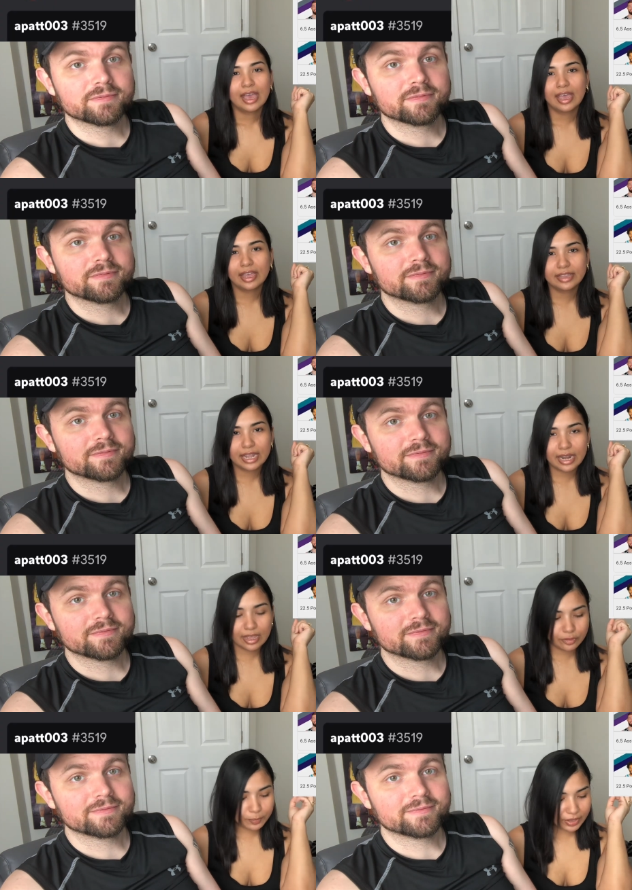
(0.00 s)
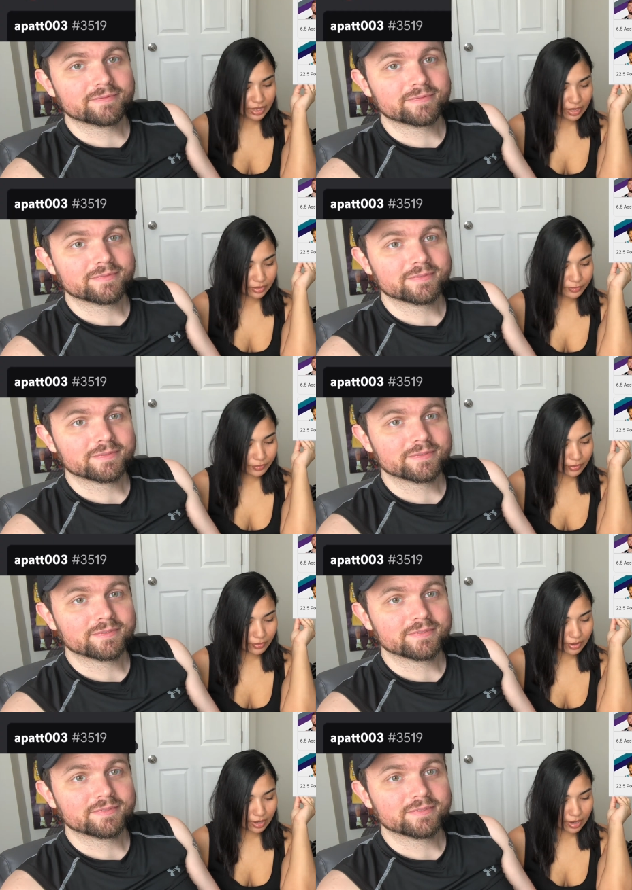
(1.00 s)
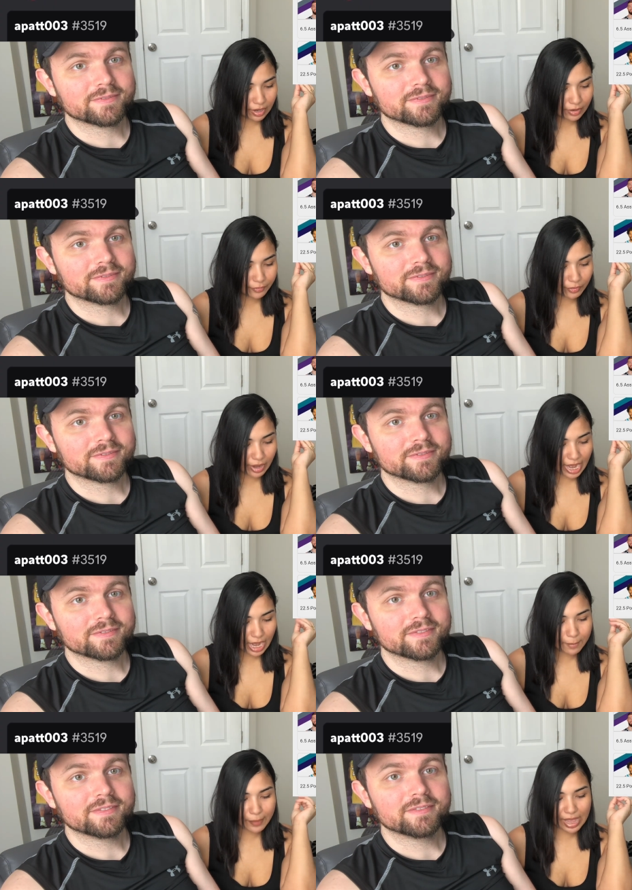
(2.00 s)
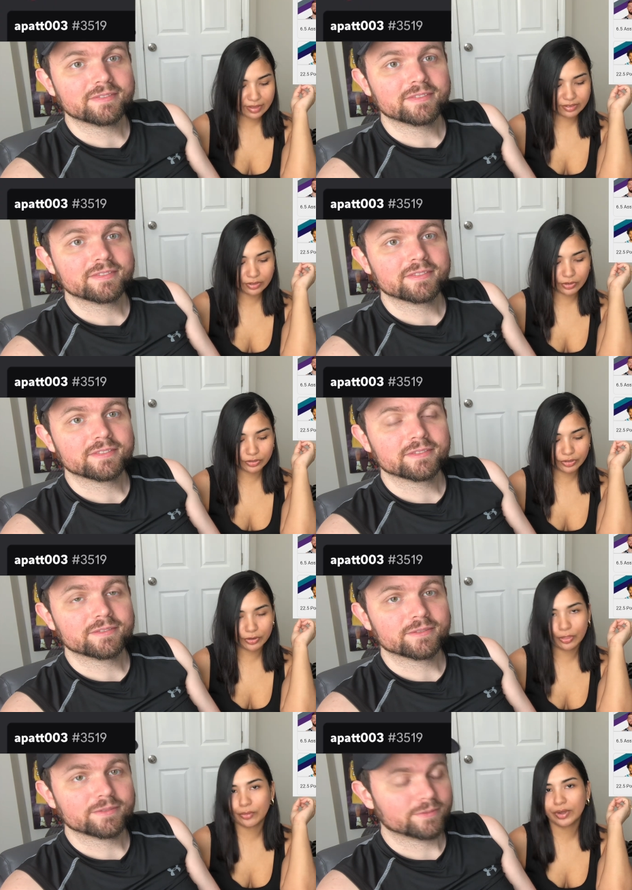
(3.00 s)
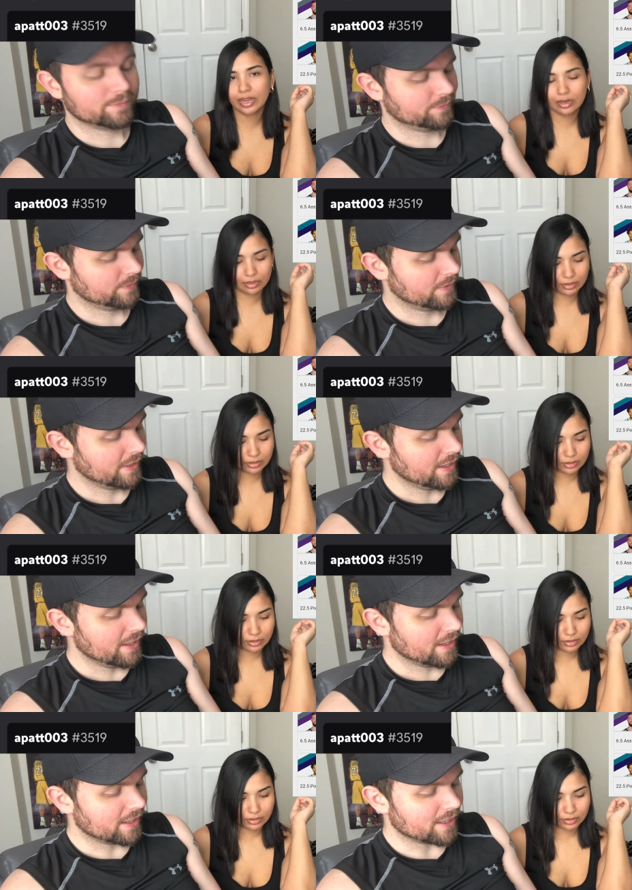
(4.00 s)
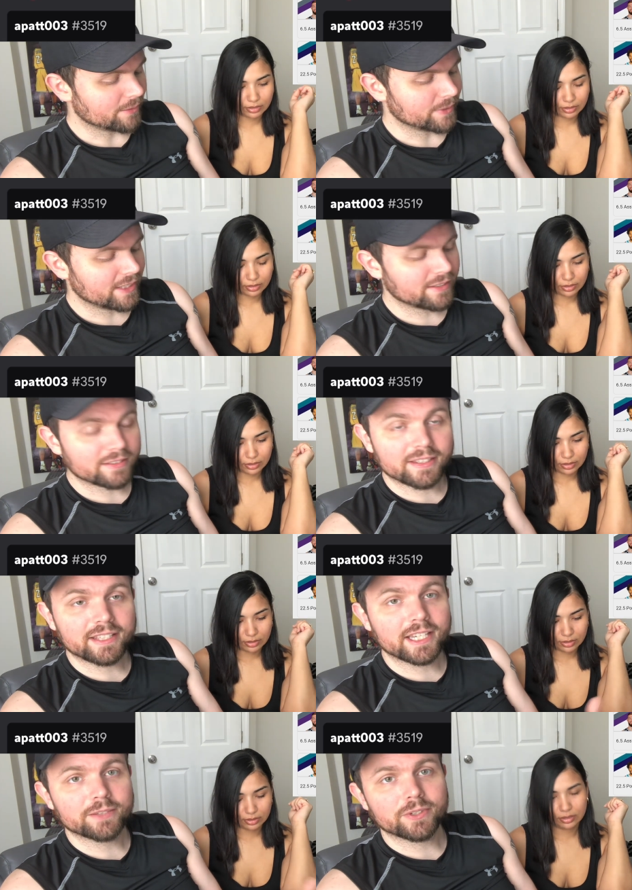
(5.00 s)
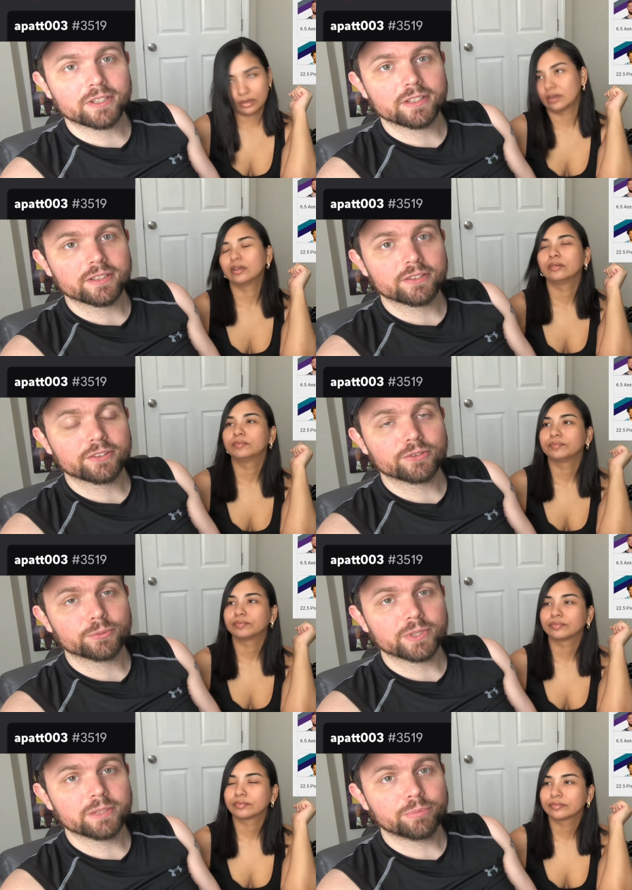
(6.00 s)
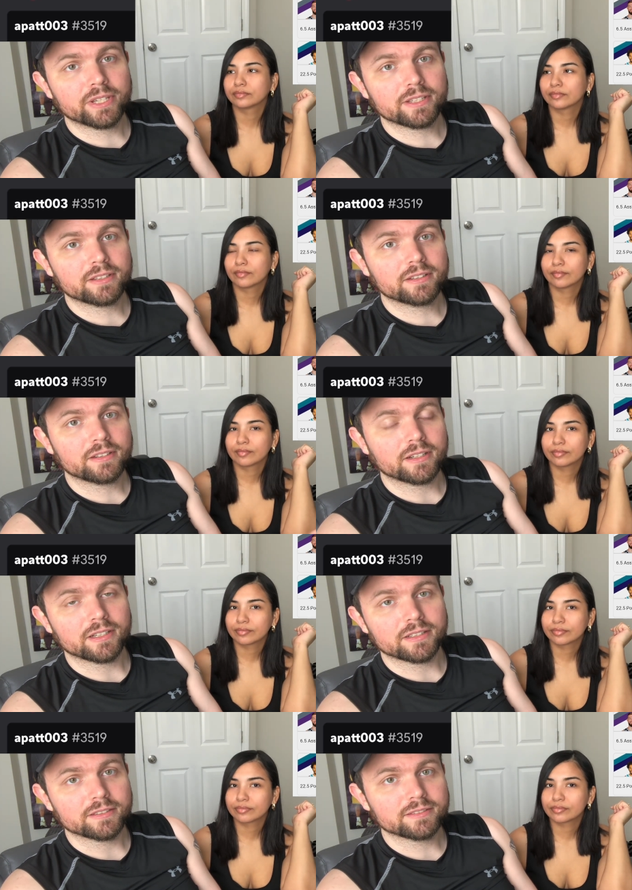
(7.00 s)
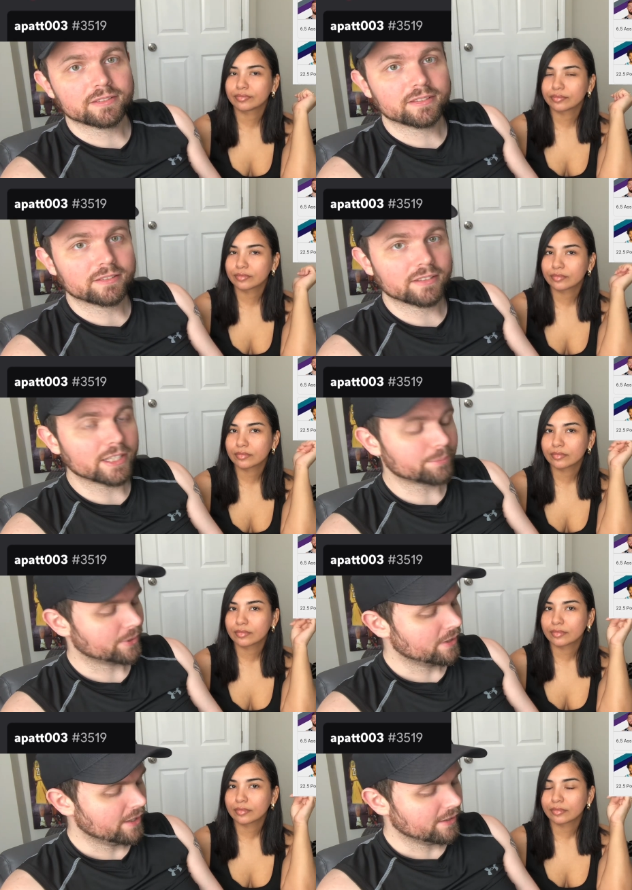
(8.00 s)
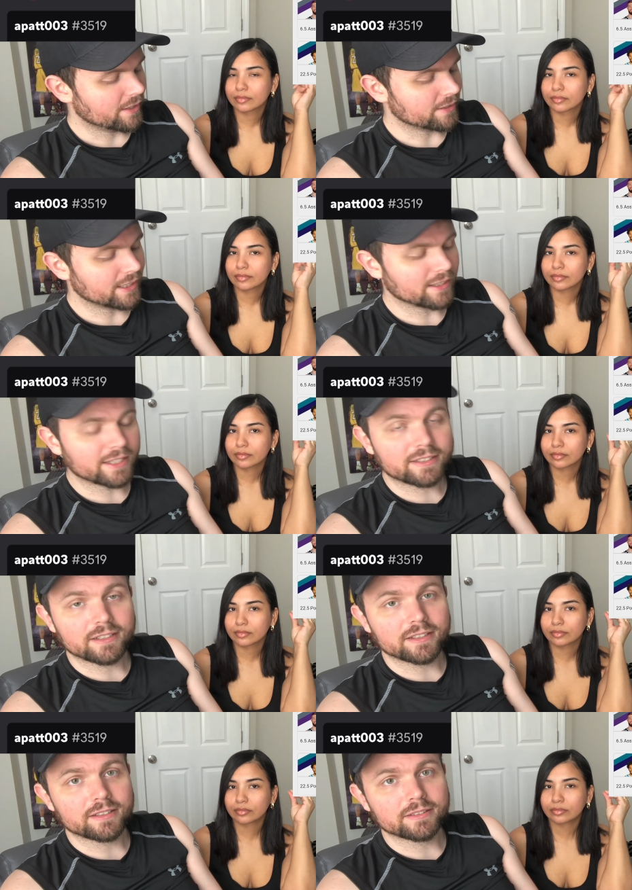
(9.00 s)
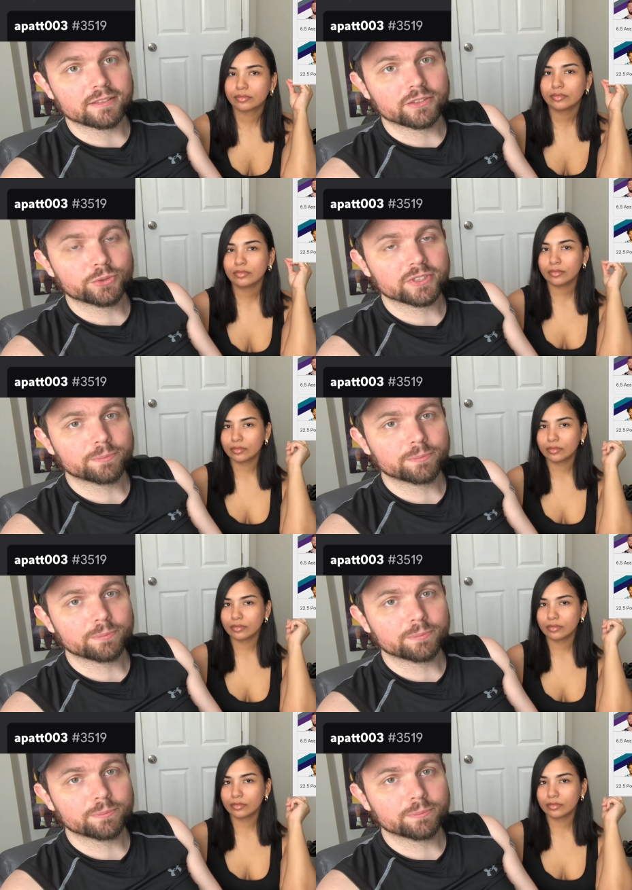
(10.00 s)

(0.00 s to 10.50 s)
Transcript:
Speaker 1: And the next pick is from uh, from APA 003.
Speaker 2: Um, they they gave a three pick uh, slip. Uh, they like uh, Chris